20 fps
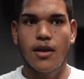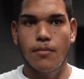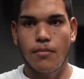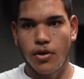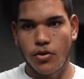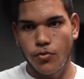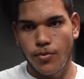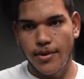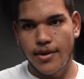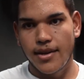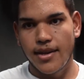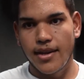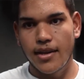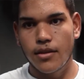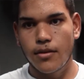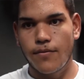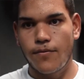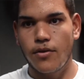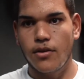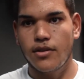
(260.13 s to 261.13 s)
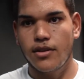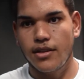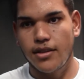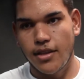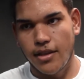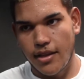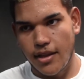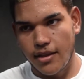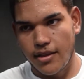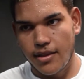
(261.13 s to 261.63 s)
But with the interval,
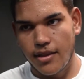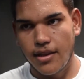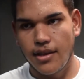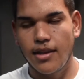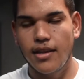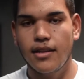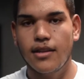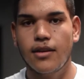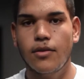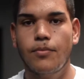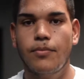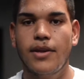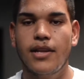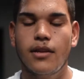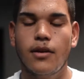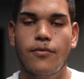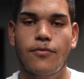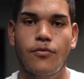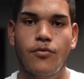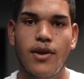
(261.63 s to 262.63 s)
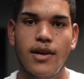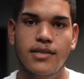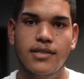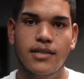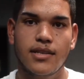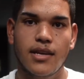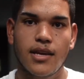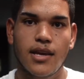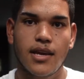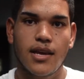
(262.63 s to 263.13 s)
that little bit of
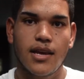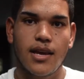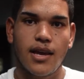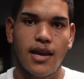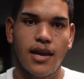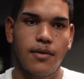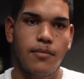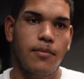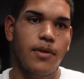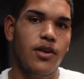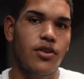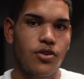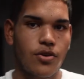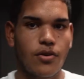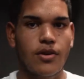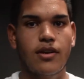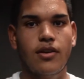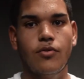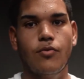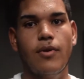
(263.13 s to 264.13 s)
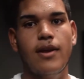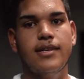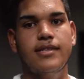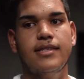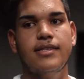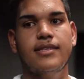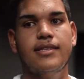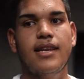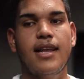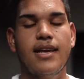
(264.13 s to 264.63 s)
rest, and make sure the rest
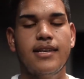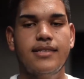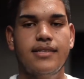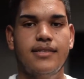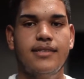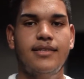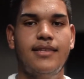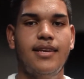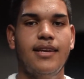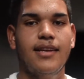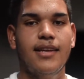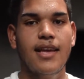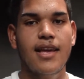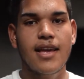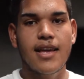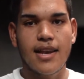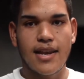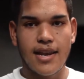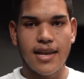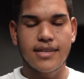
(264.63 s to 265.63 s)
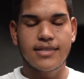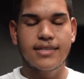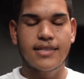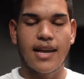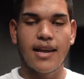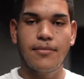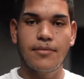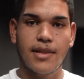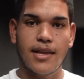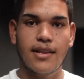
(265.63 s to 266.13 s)
is less
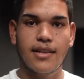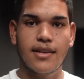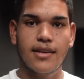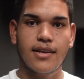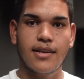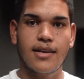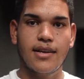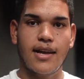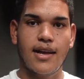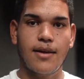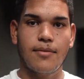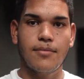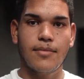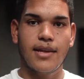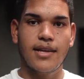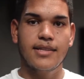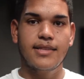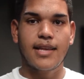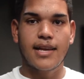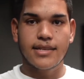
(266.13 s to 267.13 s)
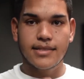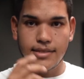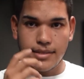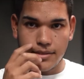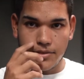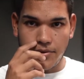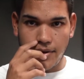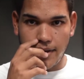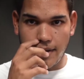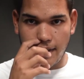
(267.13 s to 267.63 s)
time than the
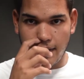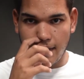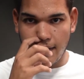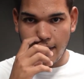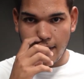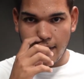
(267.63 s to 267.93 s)
intensity training.